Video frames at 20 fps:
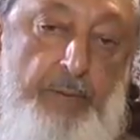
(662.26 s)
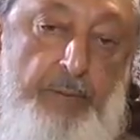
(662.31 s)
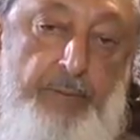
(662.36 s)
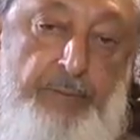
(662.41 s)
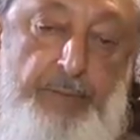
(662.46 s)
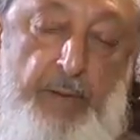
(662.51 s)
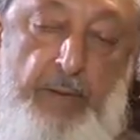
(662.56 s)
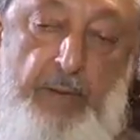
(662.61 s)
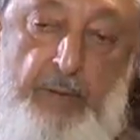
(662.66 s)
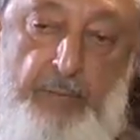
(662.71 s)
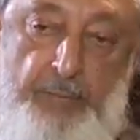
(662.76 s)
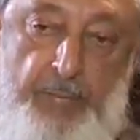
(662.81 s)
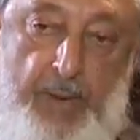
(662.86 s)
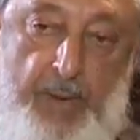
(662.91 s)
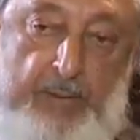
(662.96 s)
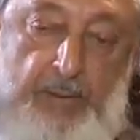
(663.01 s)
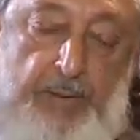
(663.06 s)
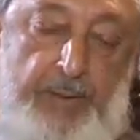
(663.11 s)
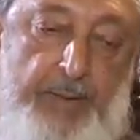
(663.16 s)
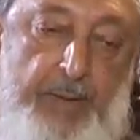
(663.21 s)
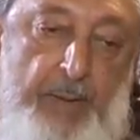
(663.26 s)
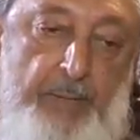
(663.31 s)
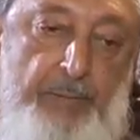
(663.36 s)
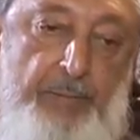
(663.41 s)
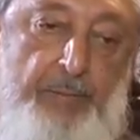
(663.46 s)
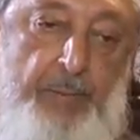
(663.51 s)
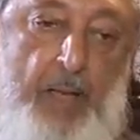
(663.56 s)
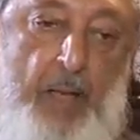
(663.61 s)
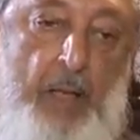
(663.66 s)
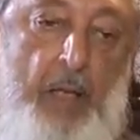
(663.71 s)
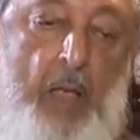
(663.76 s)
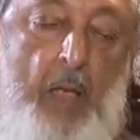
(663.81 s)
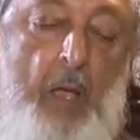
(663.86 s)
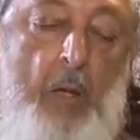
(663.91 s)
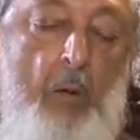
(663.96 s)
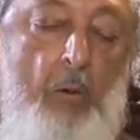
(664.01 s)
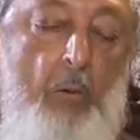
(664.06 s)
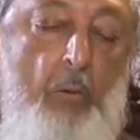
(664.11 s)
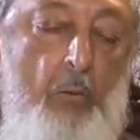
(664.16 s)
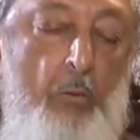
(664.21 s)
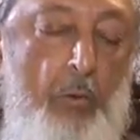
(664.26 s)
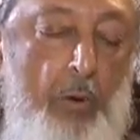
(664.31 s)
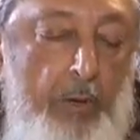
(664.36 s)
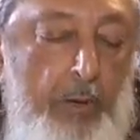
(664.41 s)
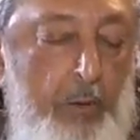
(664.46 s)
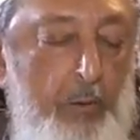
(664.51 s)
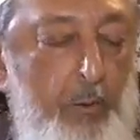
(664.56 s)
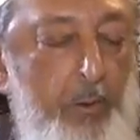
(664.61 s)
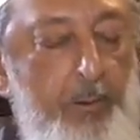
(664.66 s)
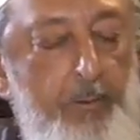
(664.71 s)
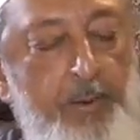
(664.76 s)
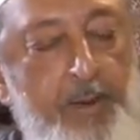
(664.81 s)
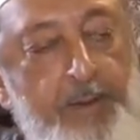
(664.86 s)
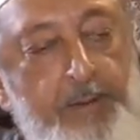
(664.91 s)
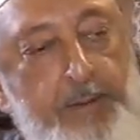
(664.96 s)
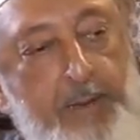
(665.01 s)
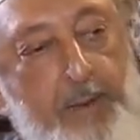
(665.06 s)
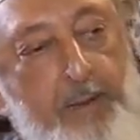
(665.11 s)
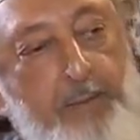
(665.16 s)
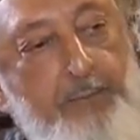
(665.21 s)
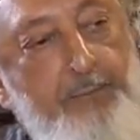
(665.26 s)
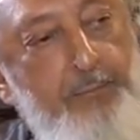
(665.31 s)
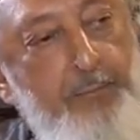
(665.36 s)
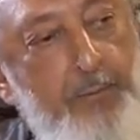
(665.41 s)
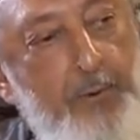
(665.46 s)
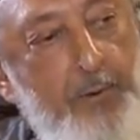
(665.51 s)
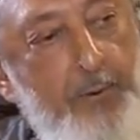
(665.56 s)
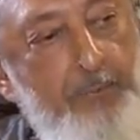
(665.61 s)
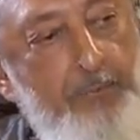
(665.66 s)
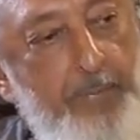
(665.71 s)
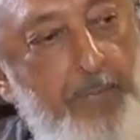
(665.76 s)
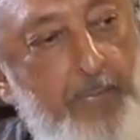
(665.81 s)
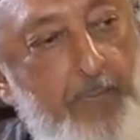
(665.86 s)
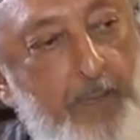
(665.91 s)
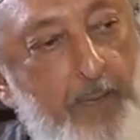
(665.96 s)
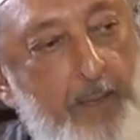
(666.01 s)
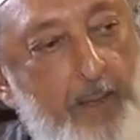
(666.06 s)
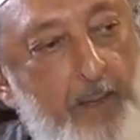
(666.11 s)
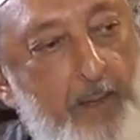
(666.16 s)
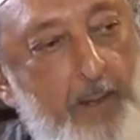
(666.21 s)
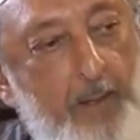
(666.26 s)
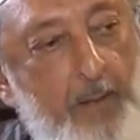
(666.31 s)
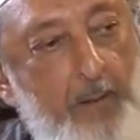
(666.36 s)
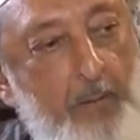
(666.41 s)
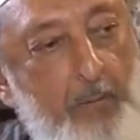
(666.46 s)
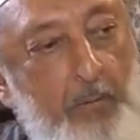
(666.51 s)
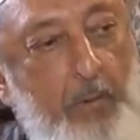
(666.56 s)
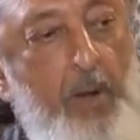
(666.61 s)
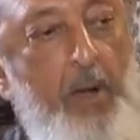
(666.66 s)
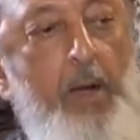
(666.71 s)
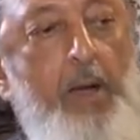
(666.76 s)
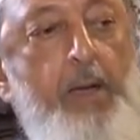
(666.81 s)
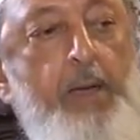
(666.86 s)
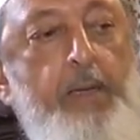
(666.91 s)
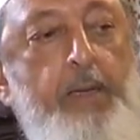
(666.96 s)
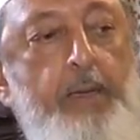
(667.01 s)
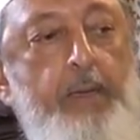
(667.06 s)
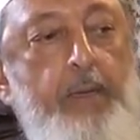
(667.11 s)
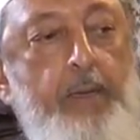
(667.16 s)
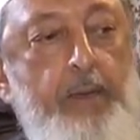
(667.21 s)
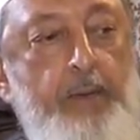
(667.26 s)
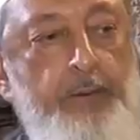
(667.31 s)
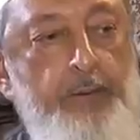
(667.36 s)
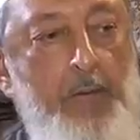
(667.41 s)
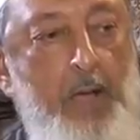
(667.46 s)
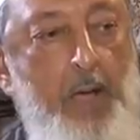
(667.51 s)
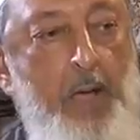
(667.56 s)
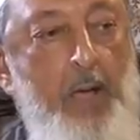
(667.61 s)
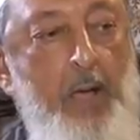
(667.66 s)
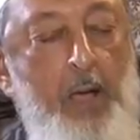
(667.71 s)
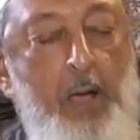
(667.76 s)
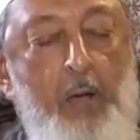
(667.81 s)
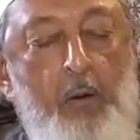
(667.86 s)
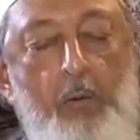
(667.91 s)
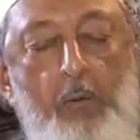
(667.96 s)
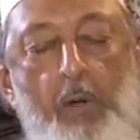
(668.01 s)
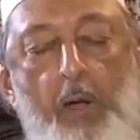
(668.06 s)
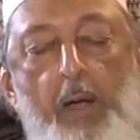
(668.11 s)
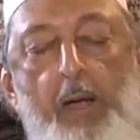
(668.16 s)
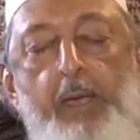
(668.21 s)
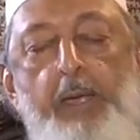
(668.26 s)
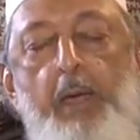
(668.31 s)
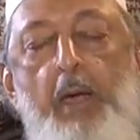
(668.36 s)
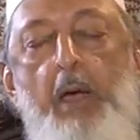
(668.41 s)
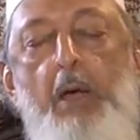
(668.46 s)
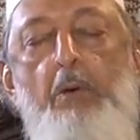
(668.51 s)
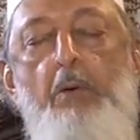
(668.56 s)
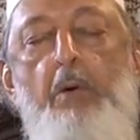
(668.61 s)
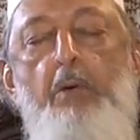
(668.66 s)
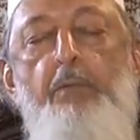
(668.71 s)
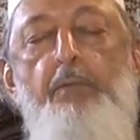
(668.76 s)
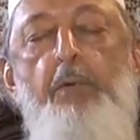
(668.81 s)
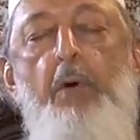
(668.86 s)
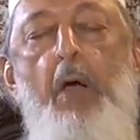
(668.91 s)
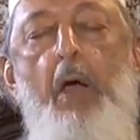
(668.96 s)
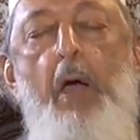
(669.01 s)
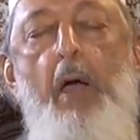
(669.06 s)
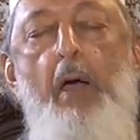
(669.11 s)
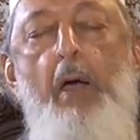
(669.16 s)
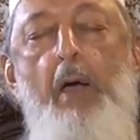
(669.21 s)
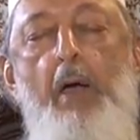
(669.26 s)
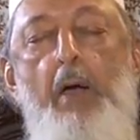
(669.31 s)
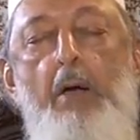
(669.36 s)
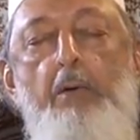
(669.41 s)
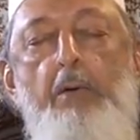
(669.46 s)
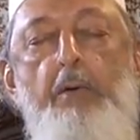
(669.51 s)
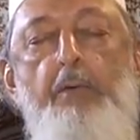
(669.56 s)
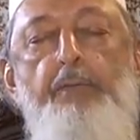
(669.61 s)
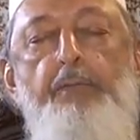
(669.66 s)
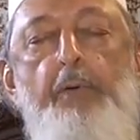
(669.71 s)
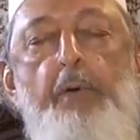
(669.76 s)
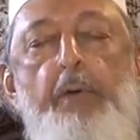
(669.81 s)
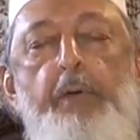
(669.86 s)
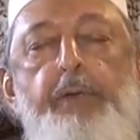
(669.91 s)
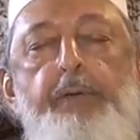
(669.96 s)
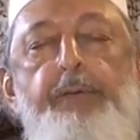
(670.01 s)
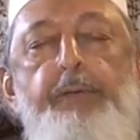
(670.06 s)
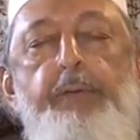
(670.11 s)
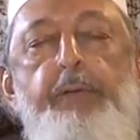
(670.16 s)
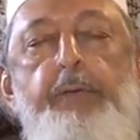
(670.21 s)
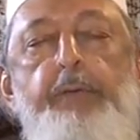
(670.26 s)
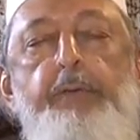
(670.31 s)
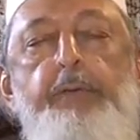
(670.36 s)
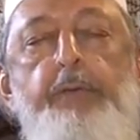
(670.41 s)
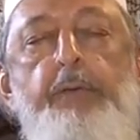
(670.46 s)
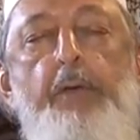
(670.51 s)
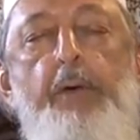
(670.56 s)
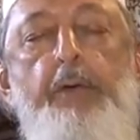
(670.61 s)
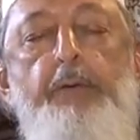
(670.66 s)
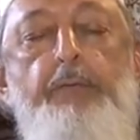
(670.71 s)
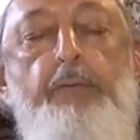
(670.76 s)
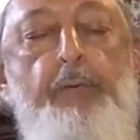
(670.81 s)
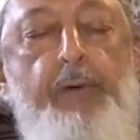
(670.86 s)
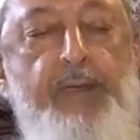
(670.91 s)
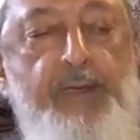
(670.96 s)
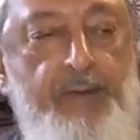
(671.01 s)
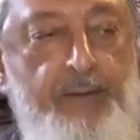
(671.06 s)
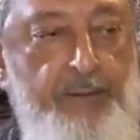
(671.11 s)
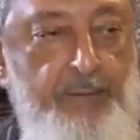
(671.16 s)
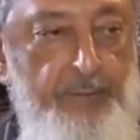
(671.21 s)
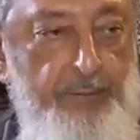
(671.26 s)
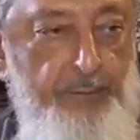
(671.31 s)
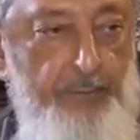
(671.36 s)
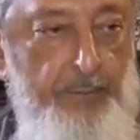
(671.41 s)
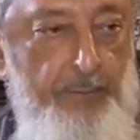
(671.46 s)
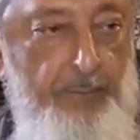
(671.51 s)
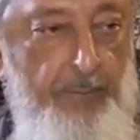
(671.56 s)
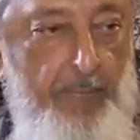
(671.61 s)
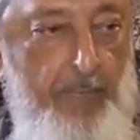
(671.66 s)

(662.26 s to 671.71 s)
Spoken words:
the Son of Mary comes back, what are we waiting for? Why our voice is not raised?